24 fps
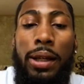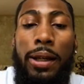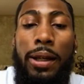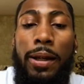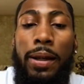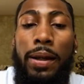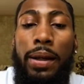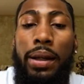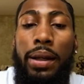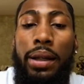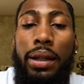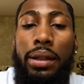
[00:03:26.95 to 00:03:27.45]

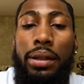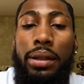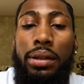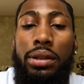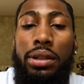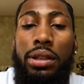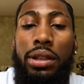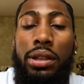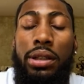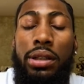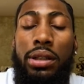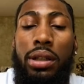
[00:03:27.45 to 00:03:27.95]
and
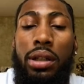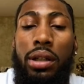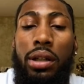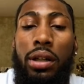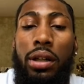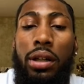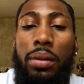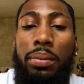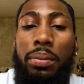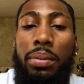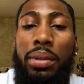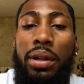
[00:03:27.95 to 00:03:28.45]
just
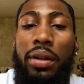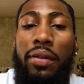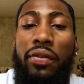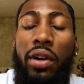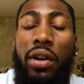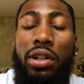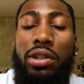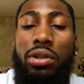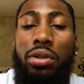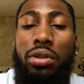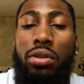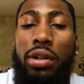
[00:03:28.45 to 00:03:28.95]
uh, be a
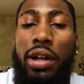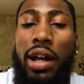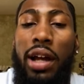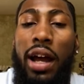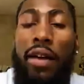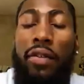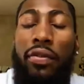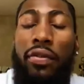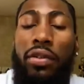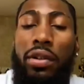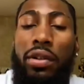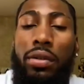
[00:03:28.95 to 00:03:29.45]
versatile
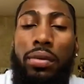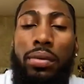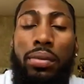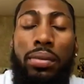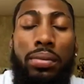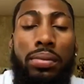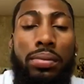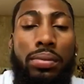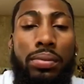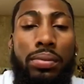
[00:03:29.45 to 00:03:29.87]
guy for them.